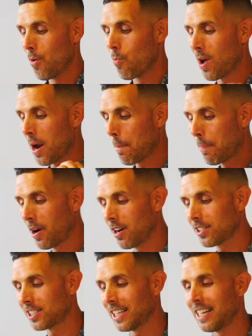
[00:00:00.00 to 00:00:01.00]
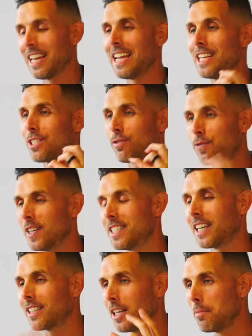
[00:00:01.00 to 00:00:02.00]
When a person is
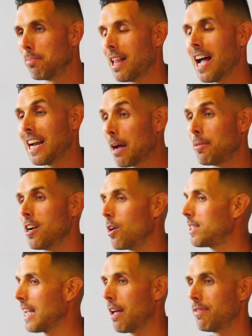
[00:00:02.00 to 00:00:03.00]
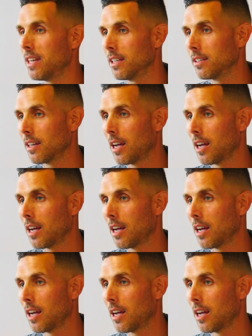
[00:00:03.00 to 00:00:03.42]
physically blind, how many know it's evident?